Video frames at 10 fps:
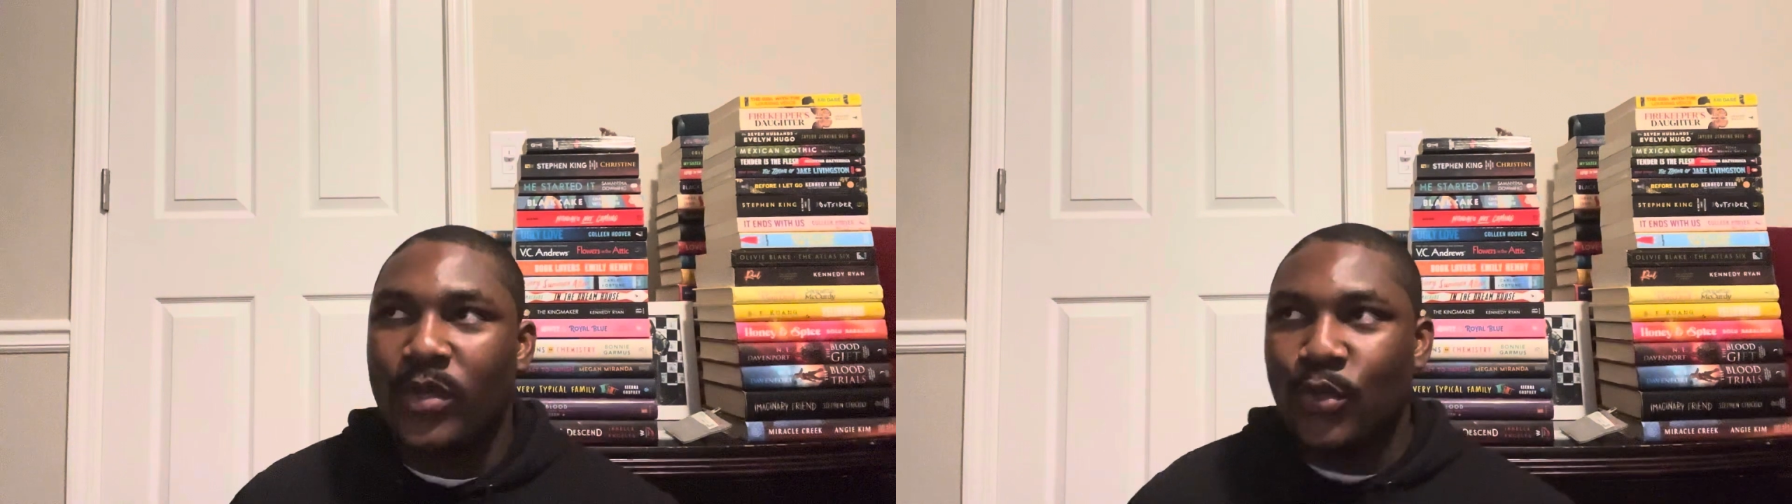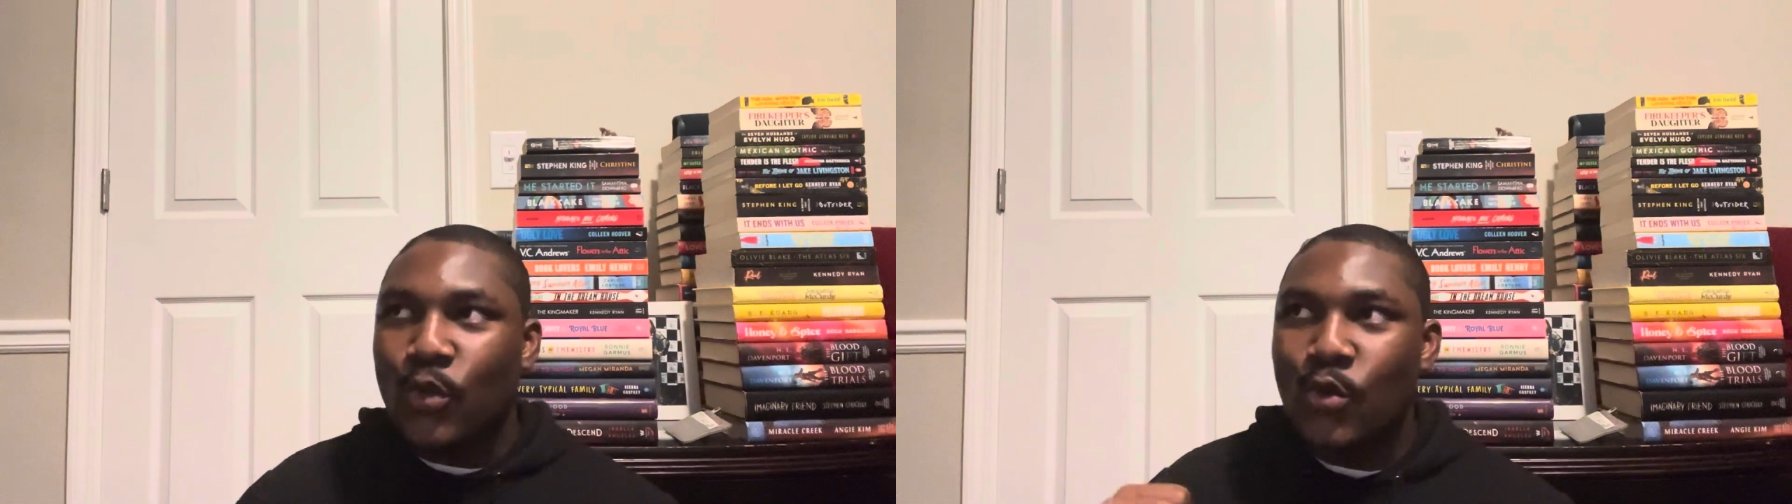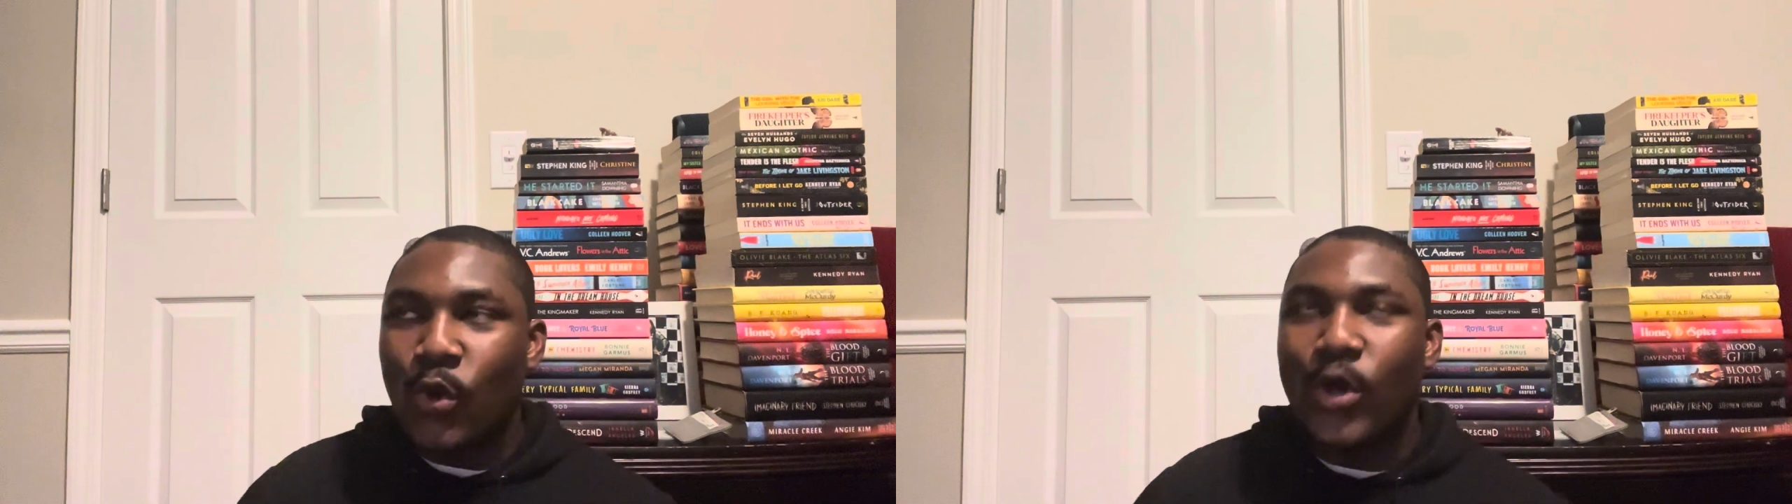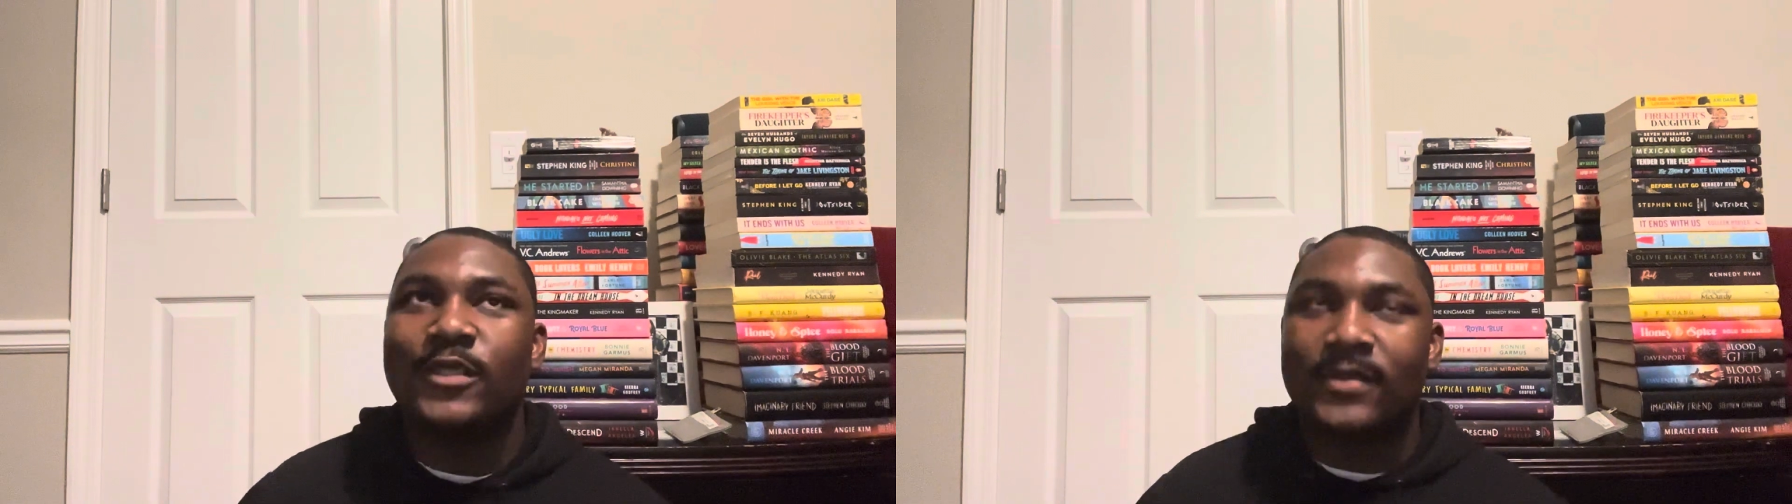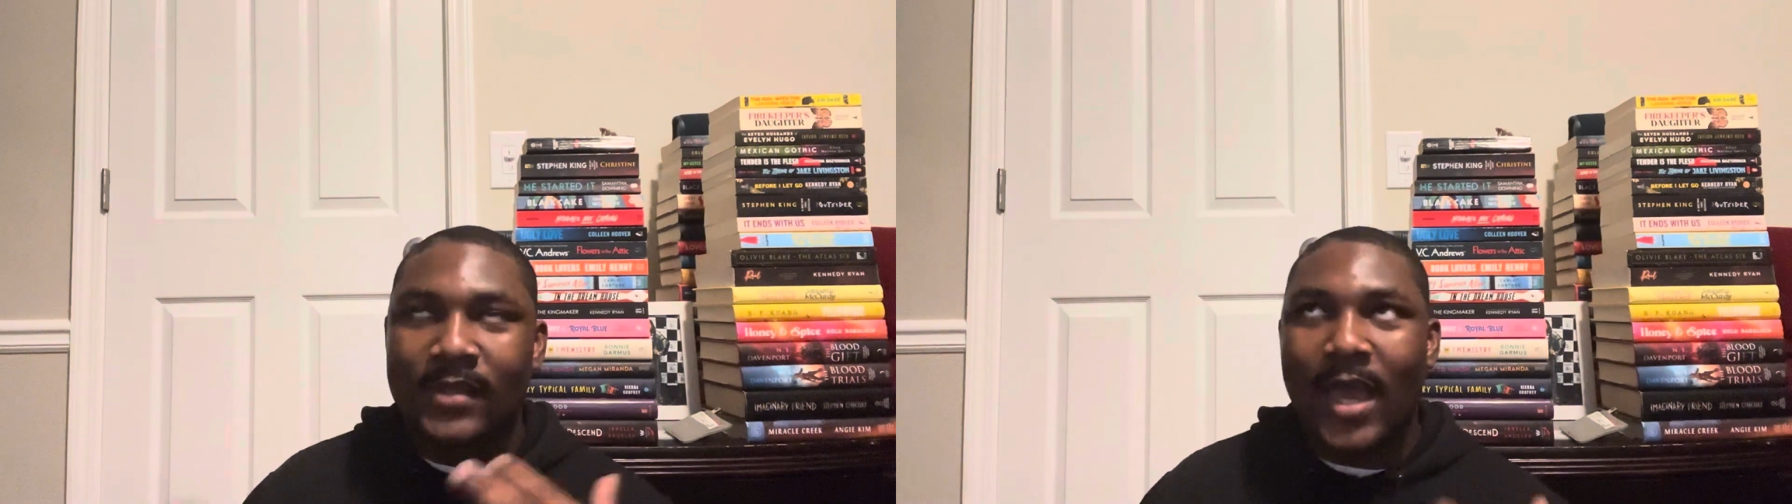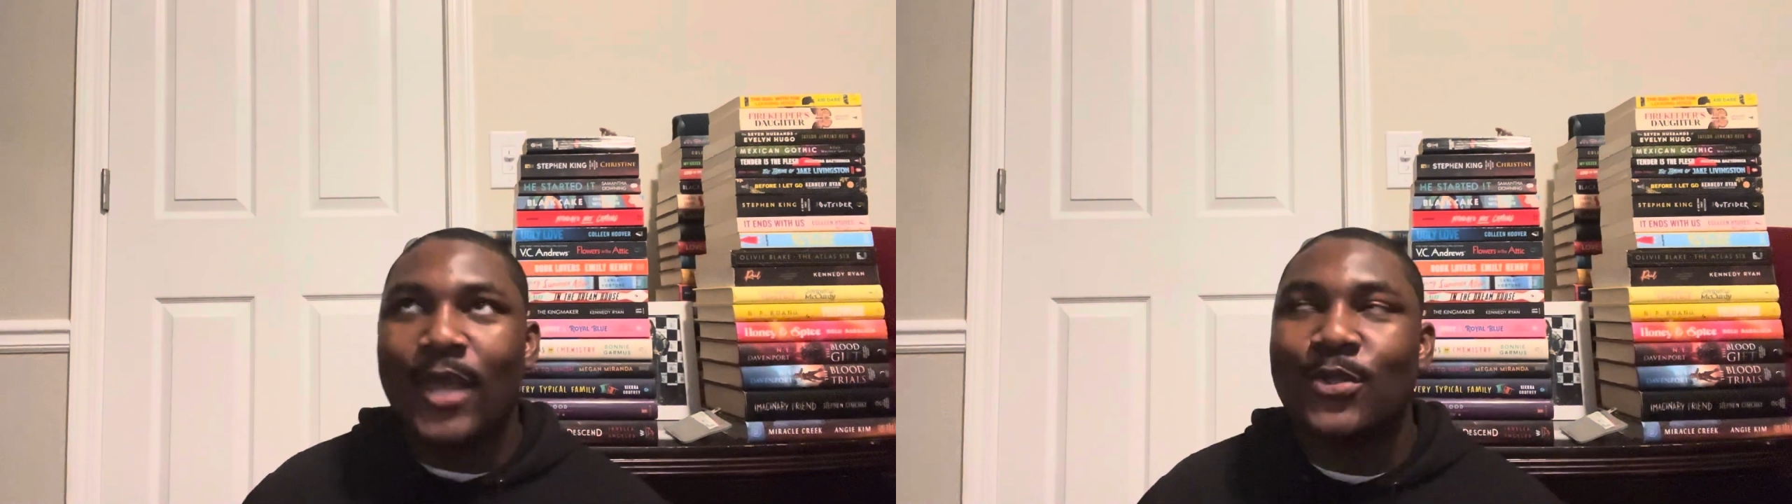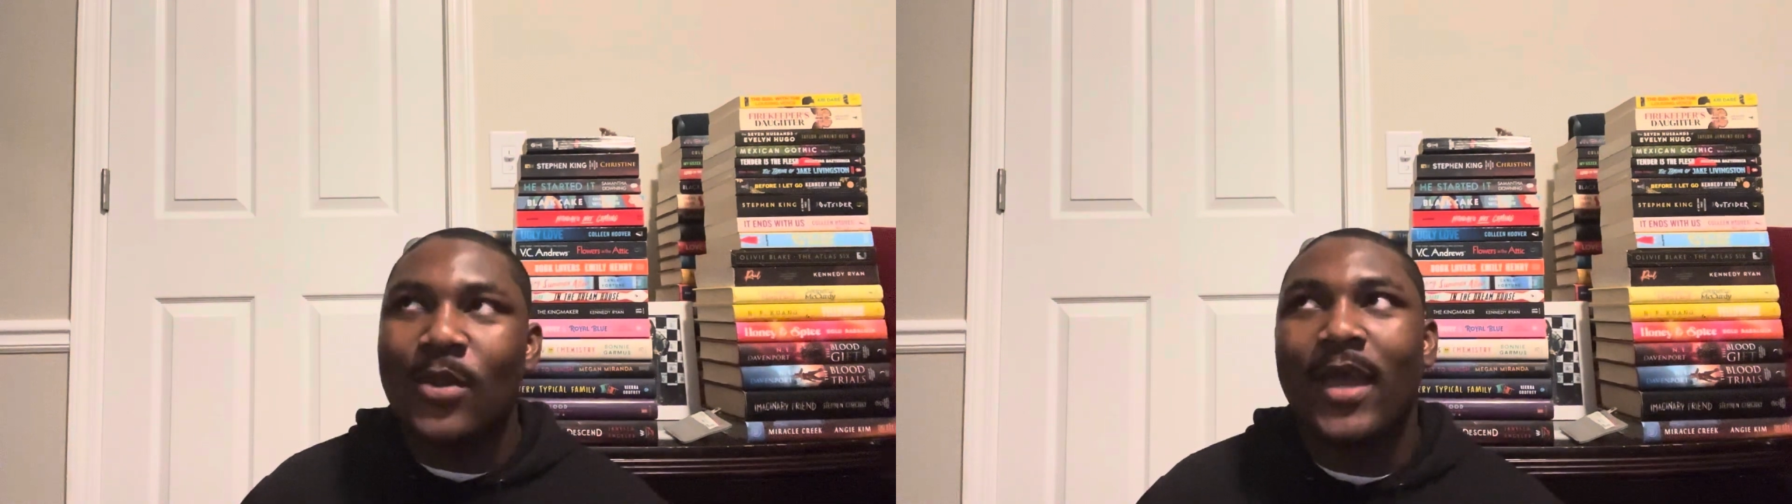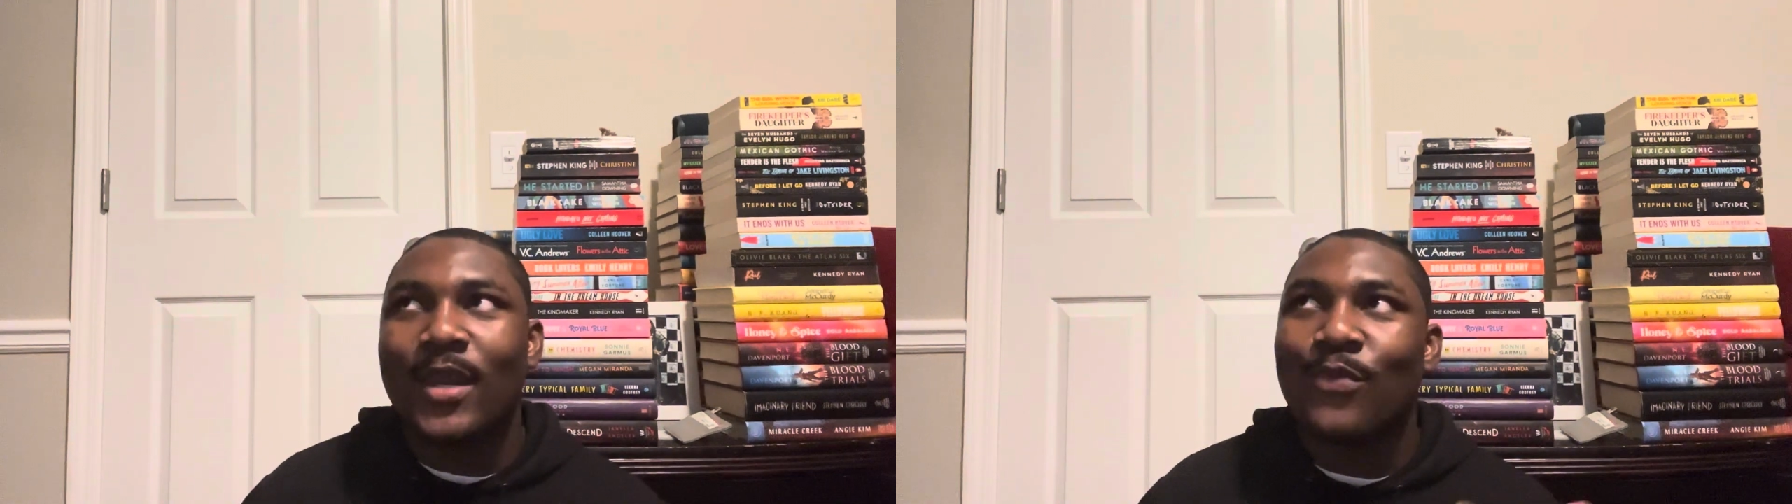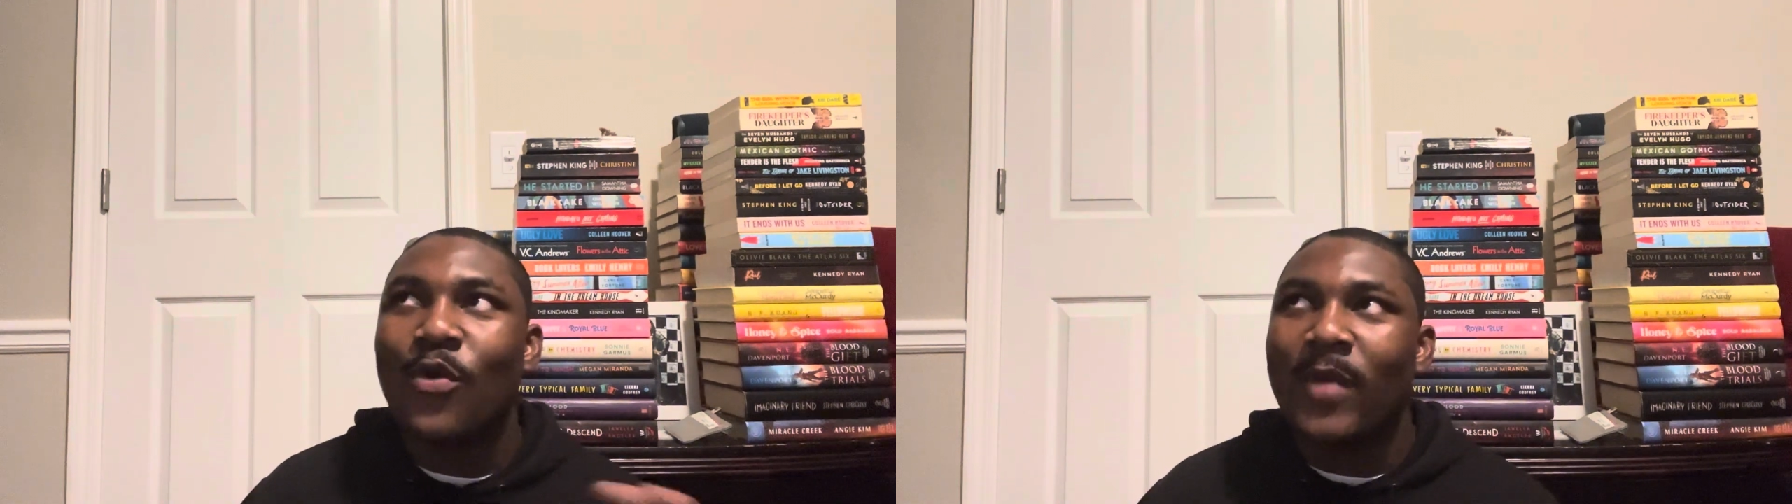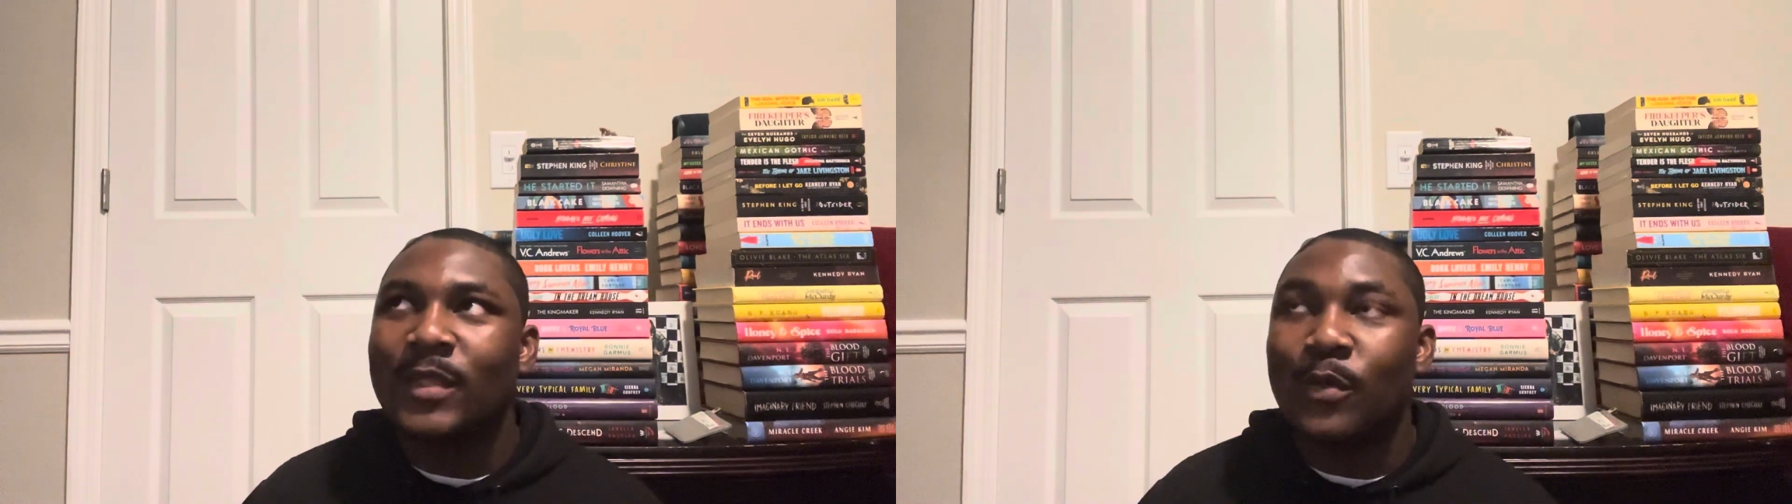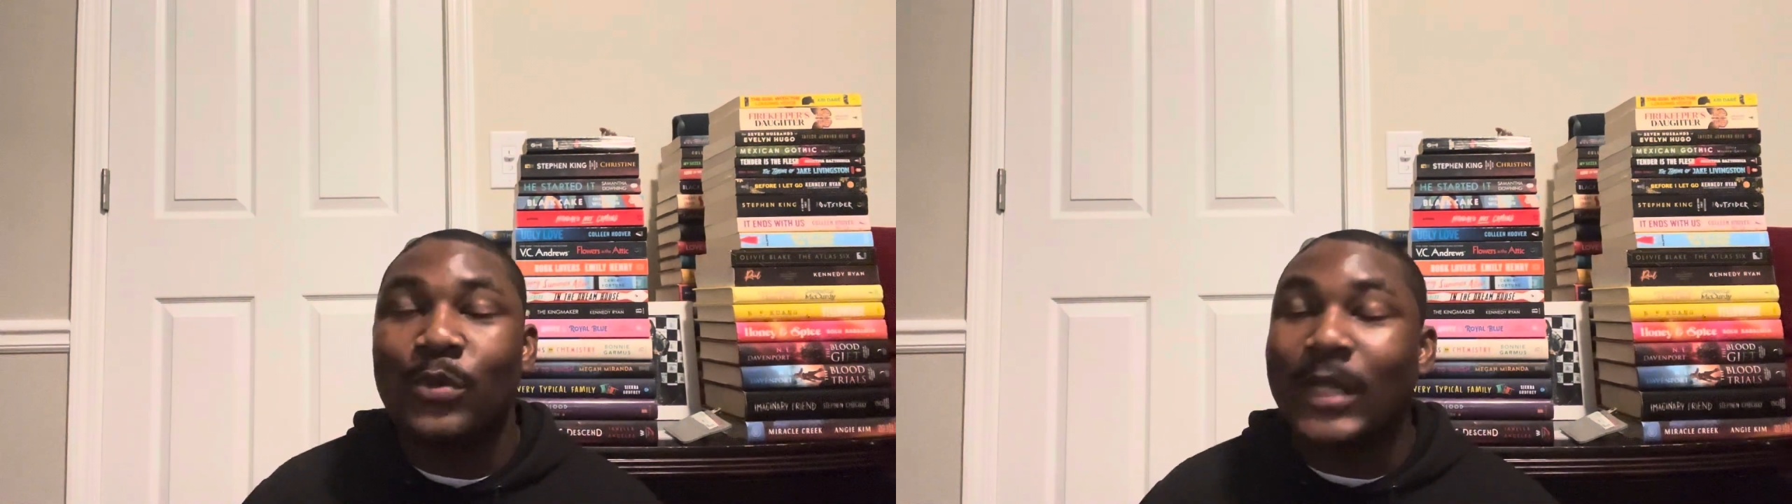you know, because like, so like in a romance book,